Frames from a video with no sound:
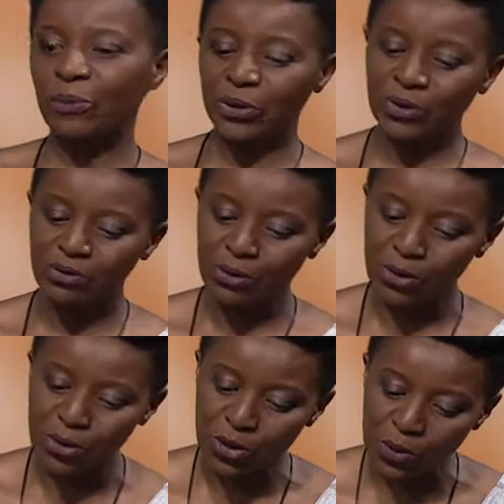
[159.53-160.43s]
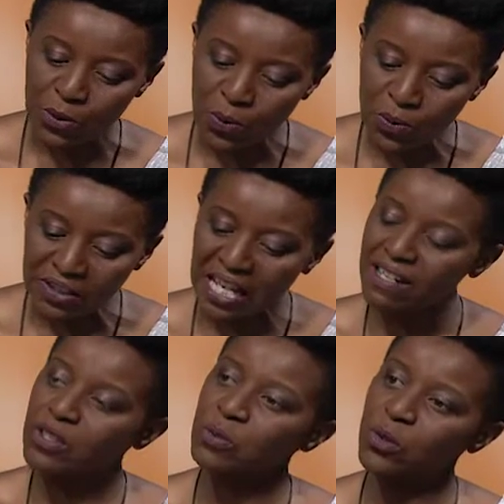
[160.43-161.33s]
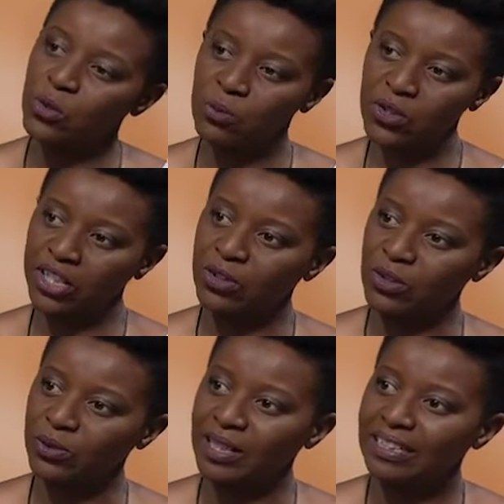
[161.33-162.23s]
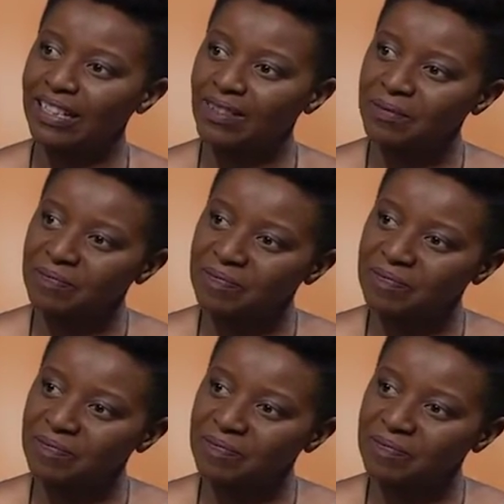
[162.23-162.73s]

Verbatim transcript: beautiful. So tell us what you're working on right now.